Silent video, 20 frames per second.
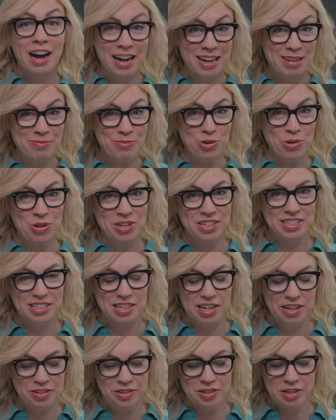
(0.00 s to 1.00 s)
I'm going to
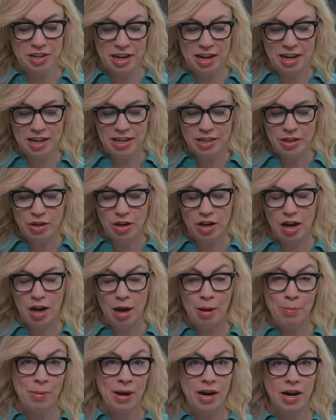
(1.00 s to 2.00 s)
tell today.
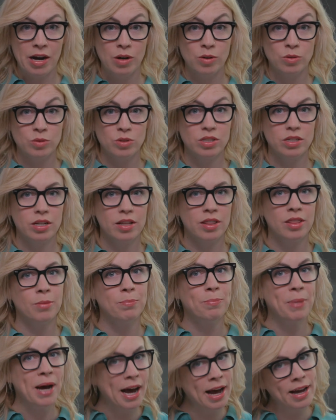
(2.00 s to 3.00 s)
about the
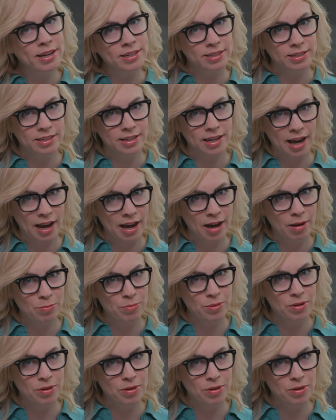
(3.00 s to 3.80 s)
patent gap.